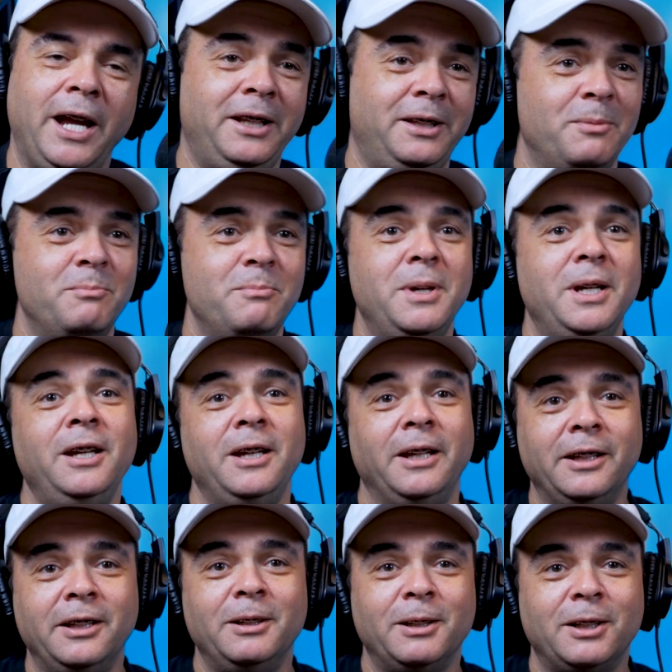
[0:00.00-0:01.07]
To
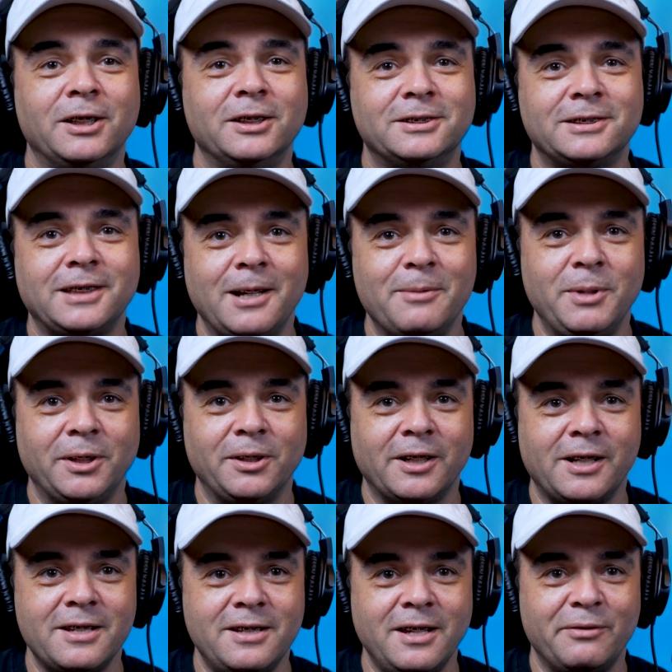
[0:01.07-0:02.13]
me, because I mean, like
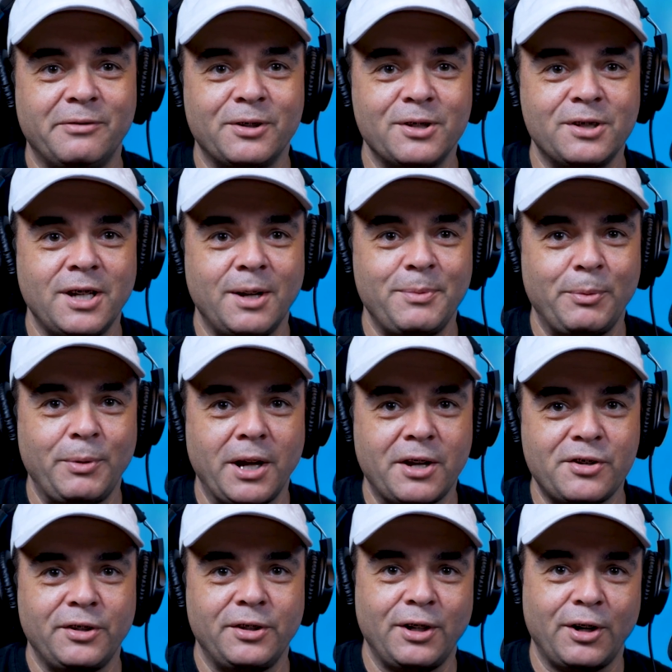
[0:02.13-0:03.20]
I said, first time that we
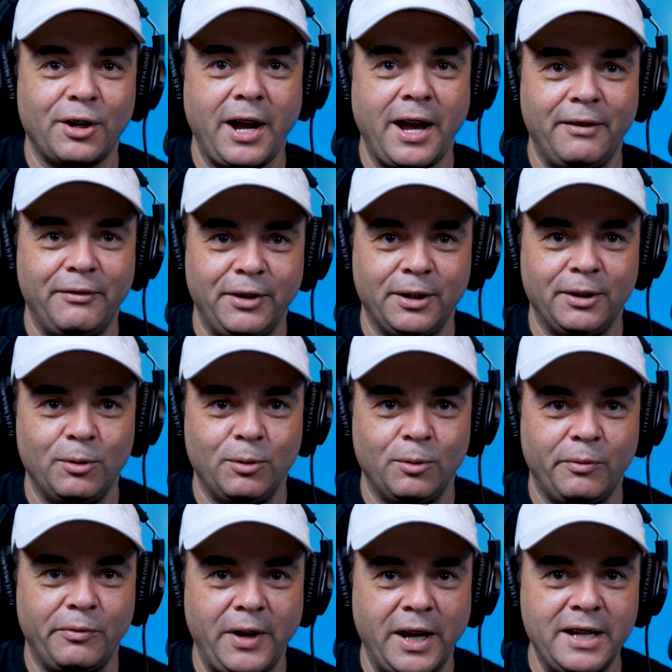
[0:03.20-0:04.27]
actually are having
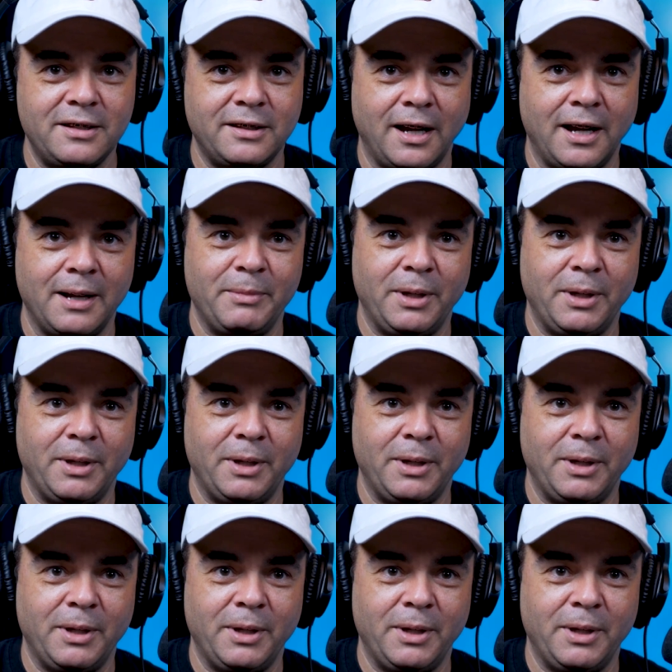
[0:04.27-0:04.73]
FaceTime